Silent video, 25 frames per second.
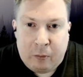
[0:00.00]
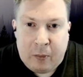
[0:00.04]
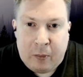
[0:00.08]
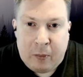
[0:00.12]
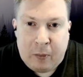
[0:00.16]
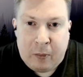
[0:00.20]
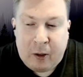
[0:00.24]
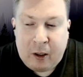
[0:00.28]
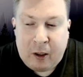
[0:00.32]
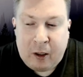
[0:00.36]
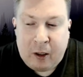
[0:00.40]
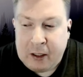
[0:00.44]

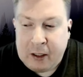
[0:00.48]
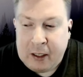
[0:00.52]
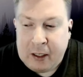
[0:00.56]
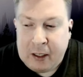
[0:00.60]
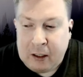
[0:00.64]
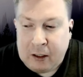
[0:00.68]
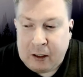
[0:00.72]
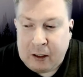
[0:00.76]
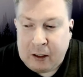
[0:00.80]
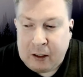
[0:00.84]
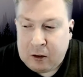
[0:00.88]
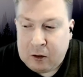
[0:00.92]
my partner,
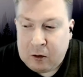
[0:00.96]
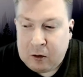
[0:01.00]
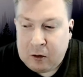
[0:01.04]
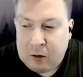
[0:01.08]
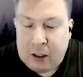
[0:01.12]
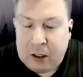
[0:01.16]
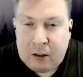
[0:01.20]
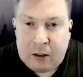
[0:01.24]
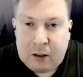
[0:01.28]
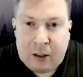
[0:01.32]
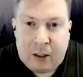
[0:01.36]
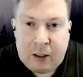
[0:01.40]
he also
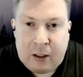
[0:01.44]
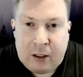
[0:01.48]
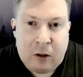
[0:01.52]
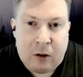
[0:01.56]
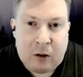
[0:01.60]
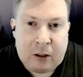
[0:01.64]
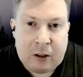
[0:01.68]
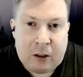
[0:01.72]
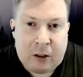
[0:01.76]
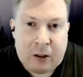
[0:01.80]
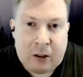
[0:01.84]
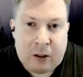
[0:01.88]
does the
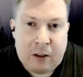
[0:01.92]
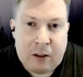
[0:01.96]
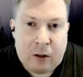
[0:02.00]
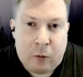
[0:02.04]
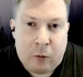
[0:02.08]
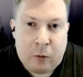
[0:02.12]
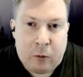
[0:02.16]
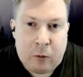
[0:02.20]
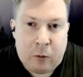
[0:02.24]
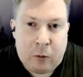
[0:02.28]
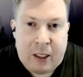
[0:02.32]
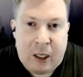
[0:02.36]
tarot decks as
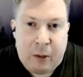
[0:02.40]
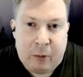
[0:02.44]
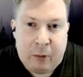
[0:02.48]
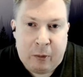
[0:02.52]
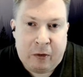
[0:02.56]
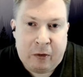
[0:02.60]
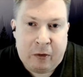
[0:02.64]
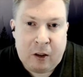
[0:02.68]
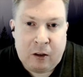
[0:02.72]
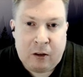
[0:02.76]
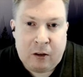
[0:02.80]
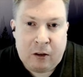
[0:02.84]
well, and he
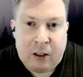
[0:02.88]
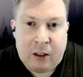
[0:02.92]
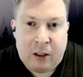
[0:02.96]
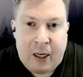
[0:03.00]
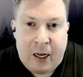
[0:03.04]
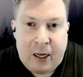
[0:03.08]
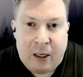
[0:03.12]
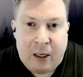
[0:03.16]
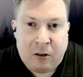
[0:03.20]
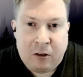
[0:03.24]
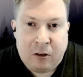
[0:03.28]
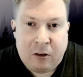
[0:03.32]
prefers
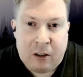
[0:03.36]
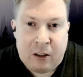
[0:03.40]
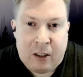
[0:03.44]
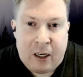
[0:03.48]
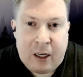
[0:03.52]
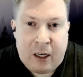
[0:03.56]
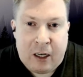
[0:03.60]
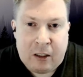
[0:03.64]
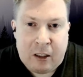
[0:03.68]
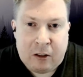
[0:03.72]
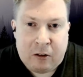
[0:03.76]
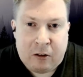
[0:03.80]
the angels and
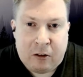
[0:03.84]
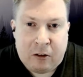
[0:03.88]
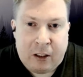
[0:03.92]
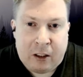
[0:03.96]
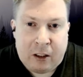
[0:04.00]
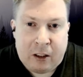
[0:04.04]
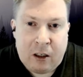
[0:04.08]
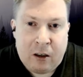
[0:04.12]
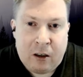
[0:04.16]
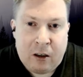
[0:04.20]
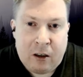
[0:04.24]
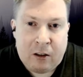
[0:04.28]

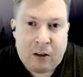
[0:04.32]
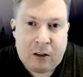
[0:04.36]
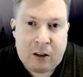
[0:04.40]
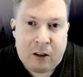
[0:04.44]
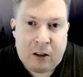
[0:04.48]
ancestries cards.